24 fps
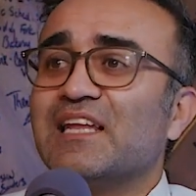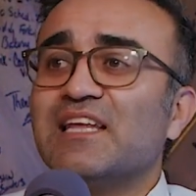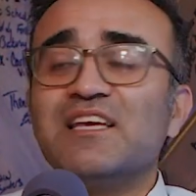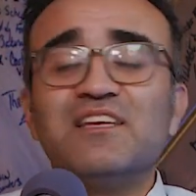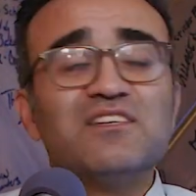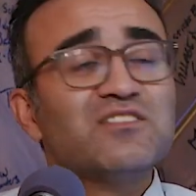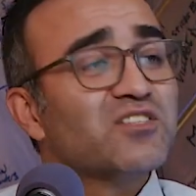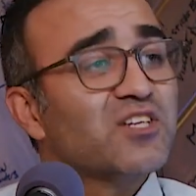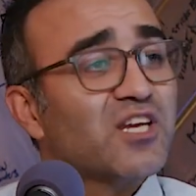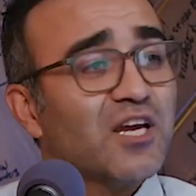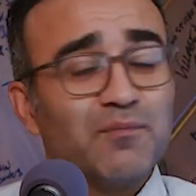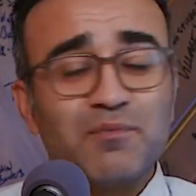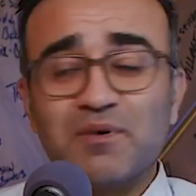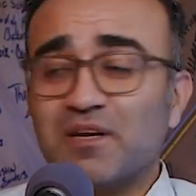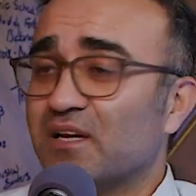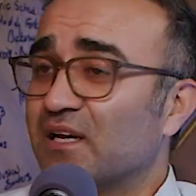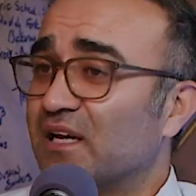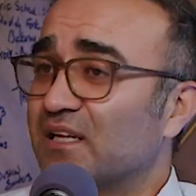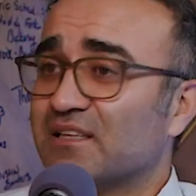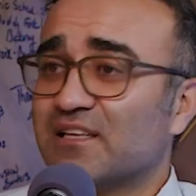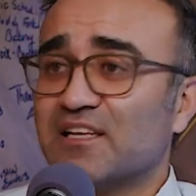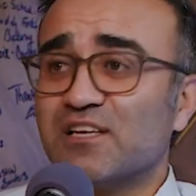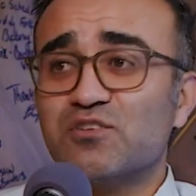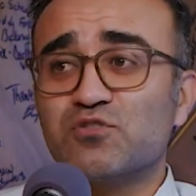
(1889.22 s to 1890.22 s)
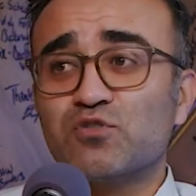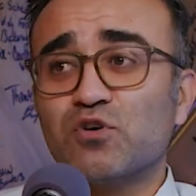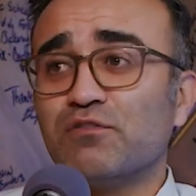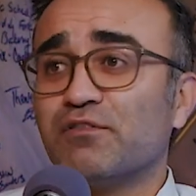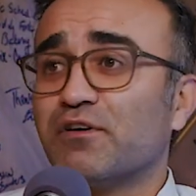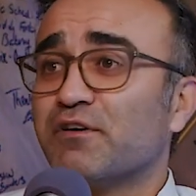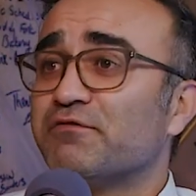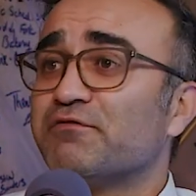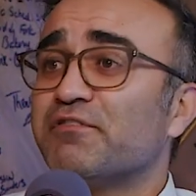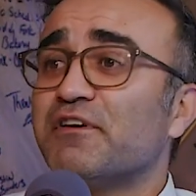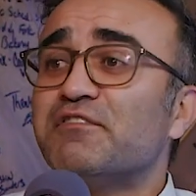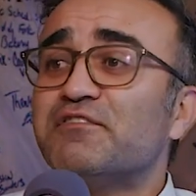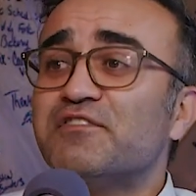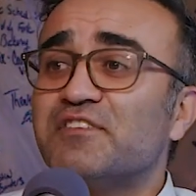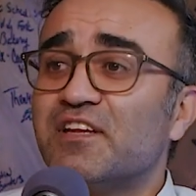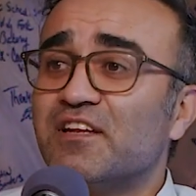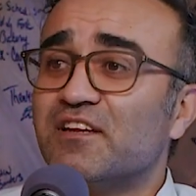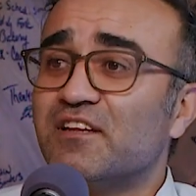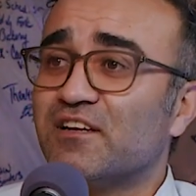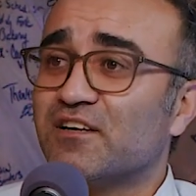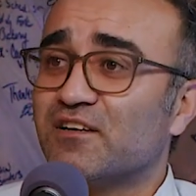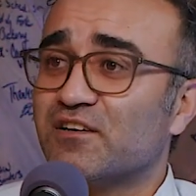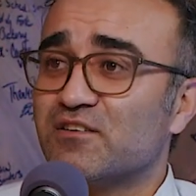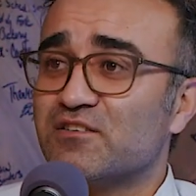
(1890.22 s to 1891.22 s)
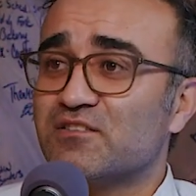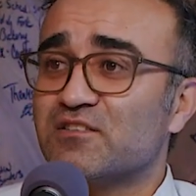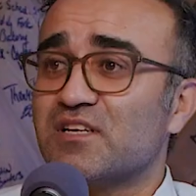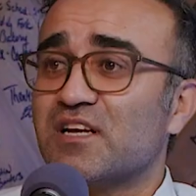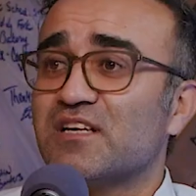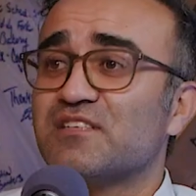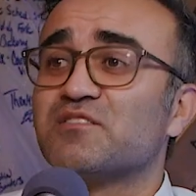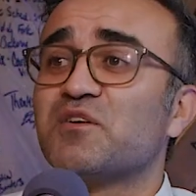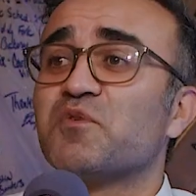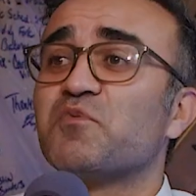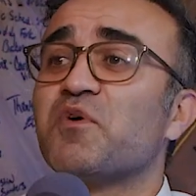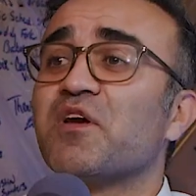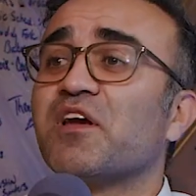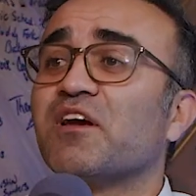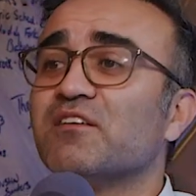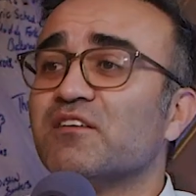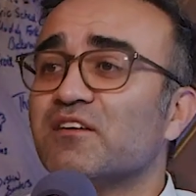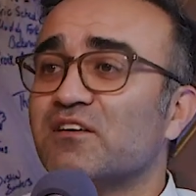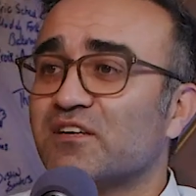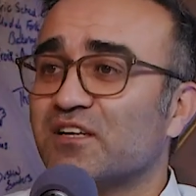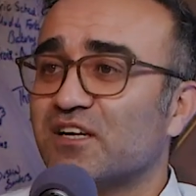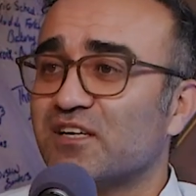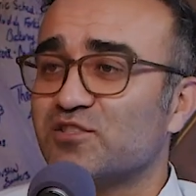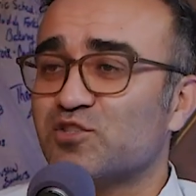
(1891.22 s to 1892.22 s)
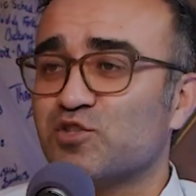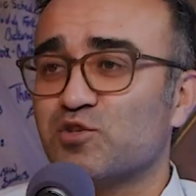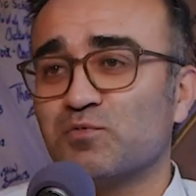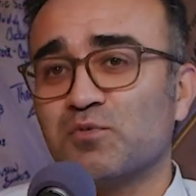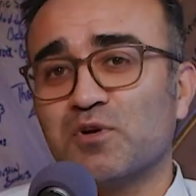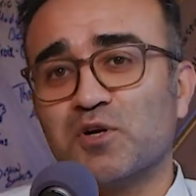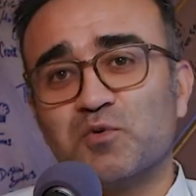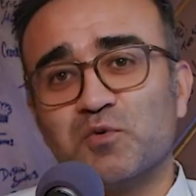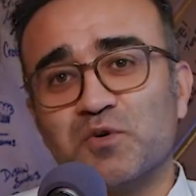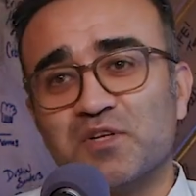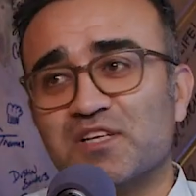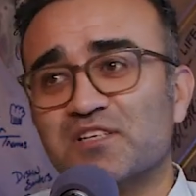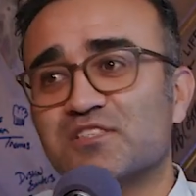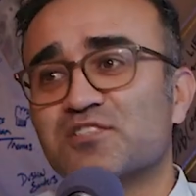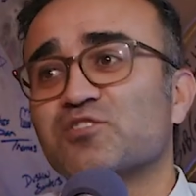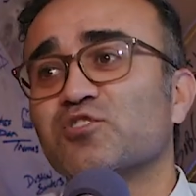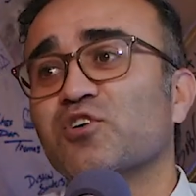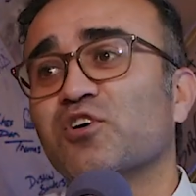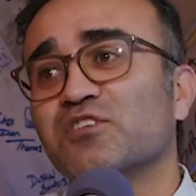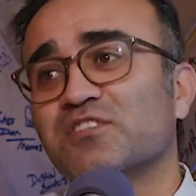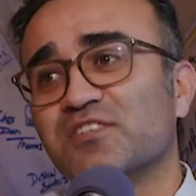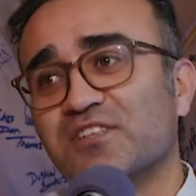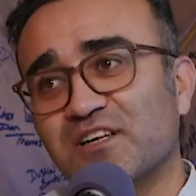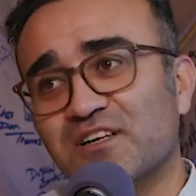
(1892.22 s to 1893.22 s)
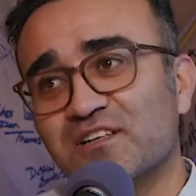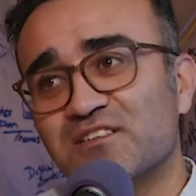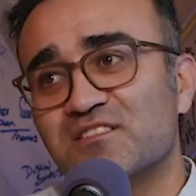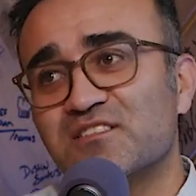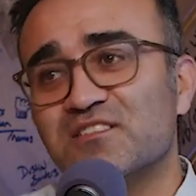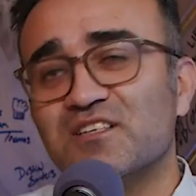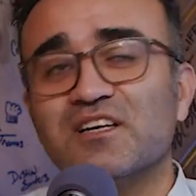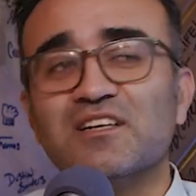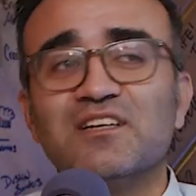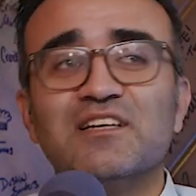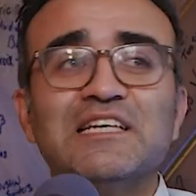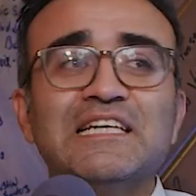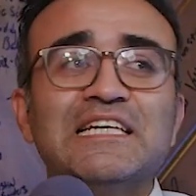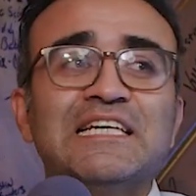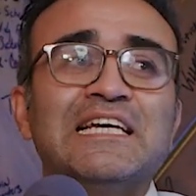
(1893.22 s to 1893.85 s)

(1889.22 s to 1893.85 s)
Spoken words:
He's coming at least over 15 years as a regular customer with his daughter and son.